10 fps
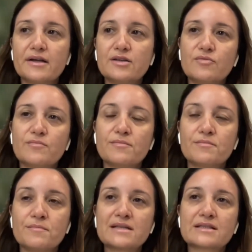You
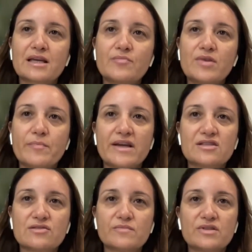must keep the
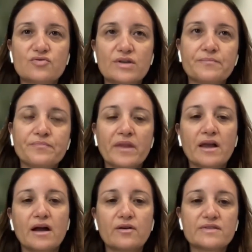patient between
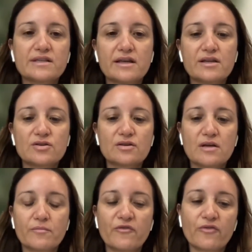kind of sedation,
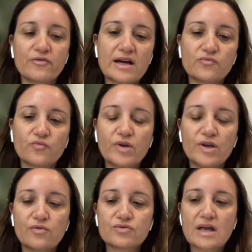and for that we
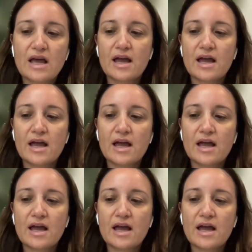use